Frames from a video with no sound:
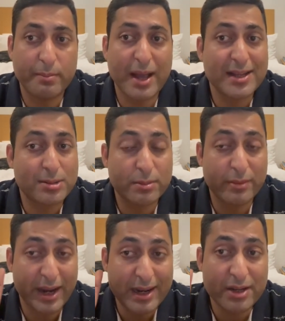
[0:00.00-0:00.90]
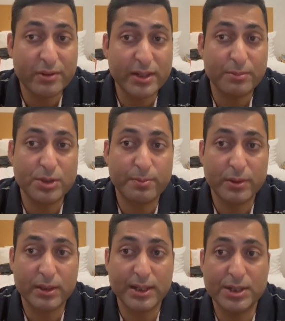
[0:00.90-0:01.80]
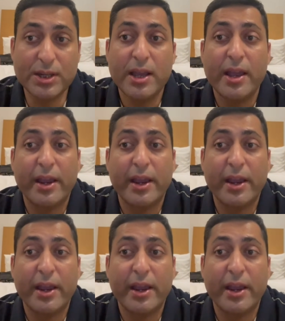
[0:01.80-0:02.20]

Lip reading: maximum 81 mg per kg